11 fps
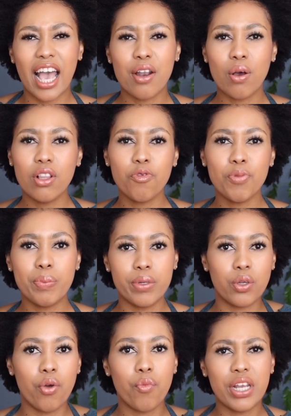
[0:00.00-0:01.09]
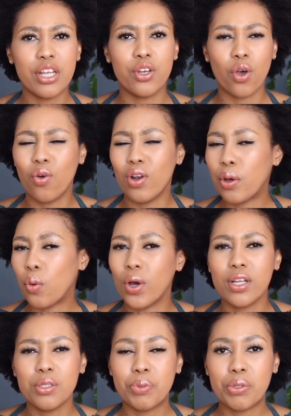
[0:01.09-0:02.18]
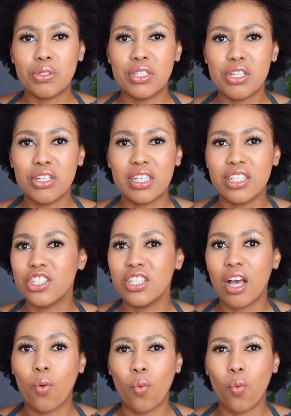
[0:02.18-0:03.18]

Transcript: I know a lot of people don't really know what is protein conditioner,